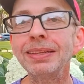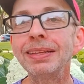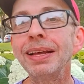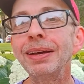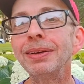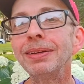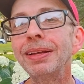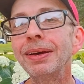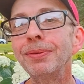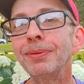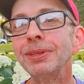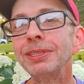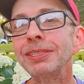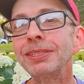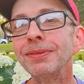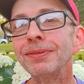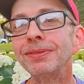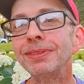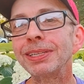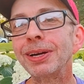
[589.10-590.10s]
that
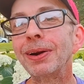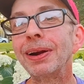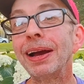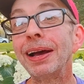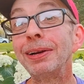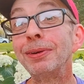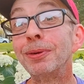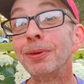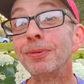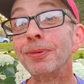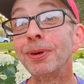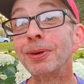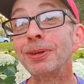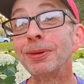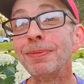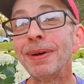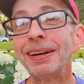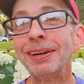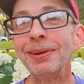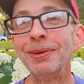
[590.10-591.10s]
was, sorry, I had to refer
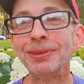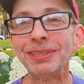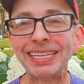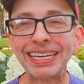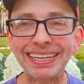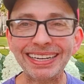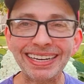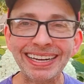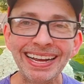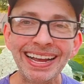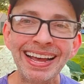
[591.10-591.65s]
to my notes.